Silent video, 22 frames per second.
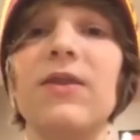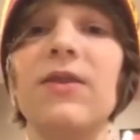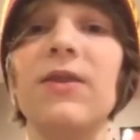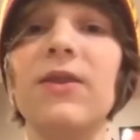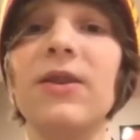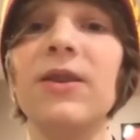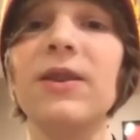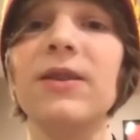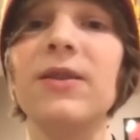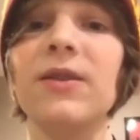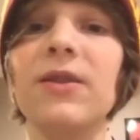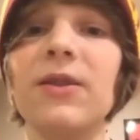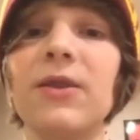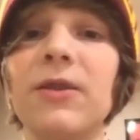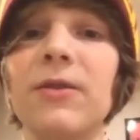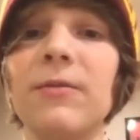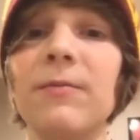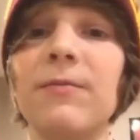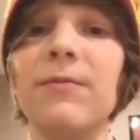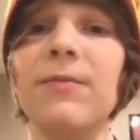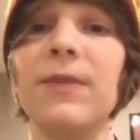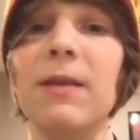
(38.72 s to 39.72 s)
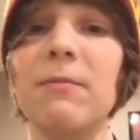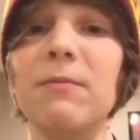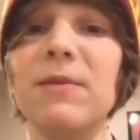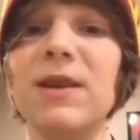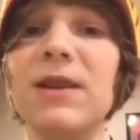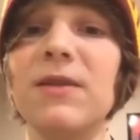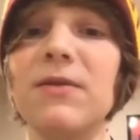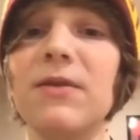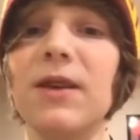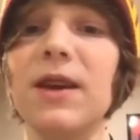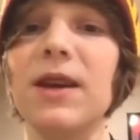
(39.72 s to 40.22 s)
Is there a term
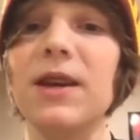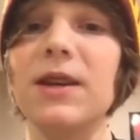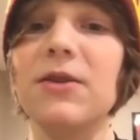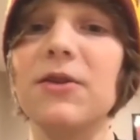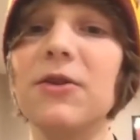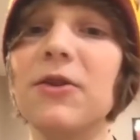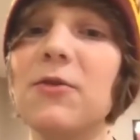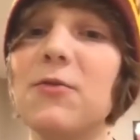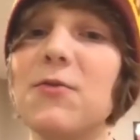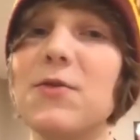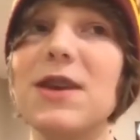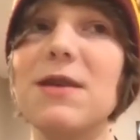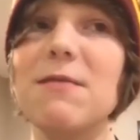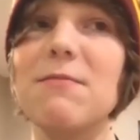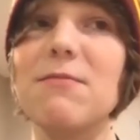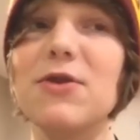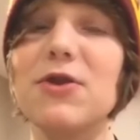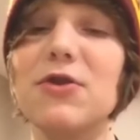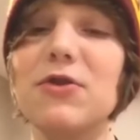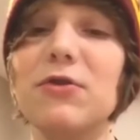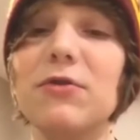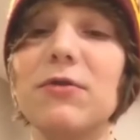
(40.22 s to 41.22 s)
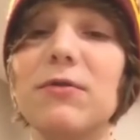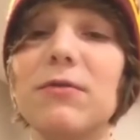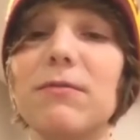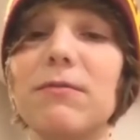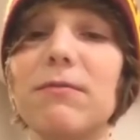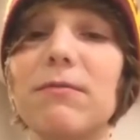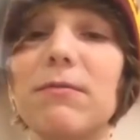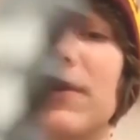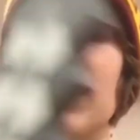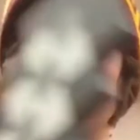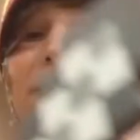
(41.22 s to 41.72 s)
that means like you're a weeaboo,
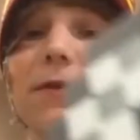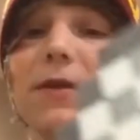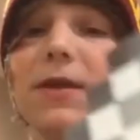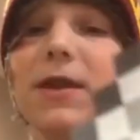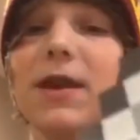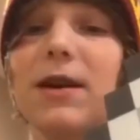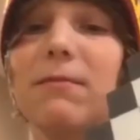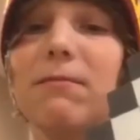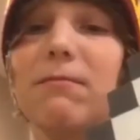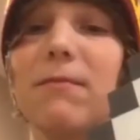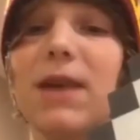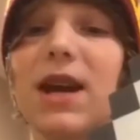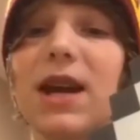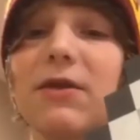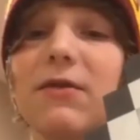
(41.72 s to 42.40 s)
but for like